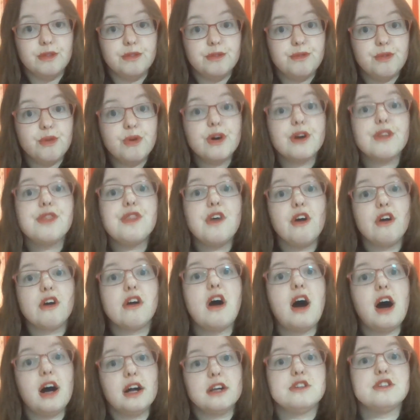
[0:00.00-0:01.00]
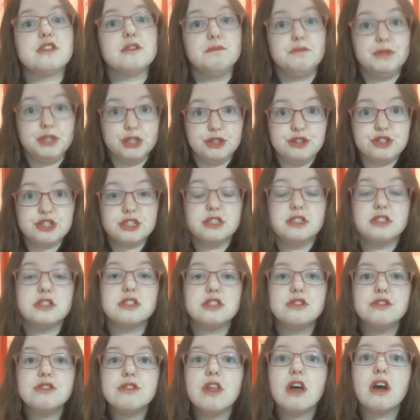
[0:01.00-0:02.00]
for their contributions
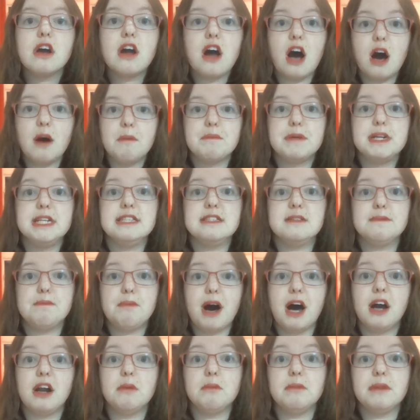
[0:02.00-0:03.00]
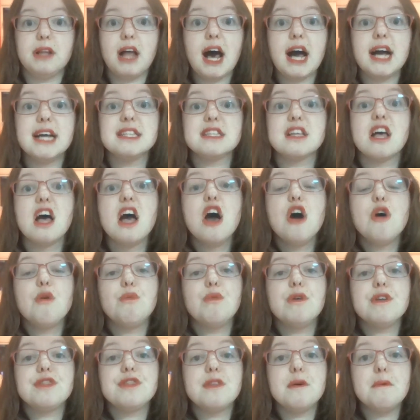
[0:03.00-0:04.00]
to their company's bottom lines
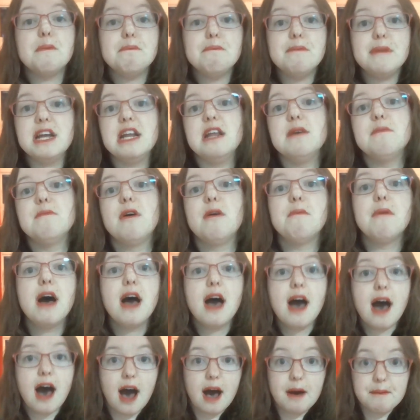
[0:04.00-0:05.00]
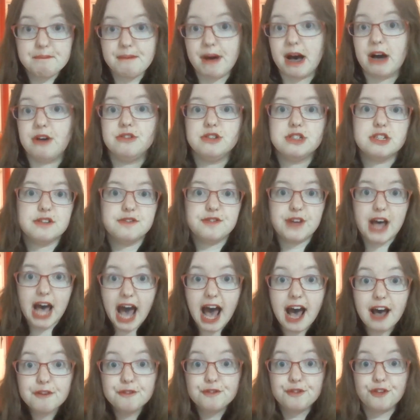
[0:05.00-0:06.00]
with the minimum amount of
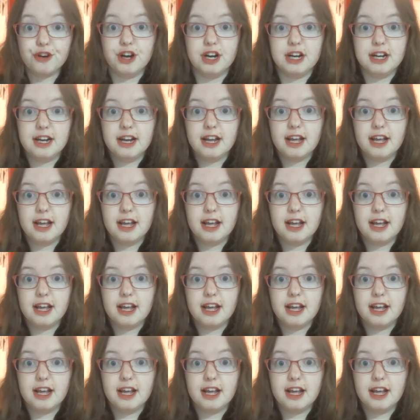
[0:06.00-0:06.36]
effort.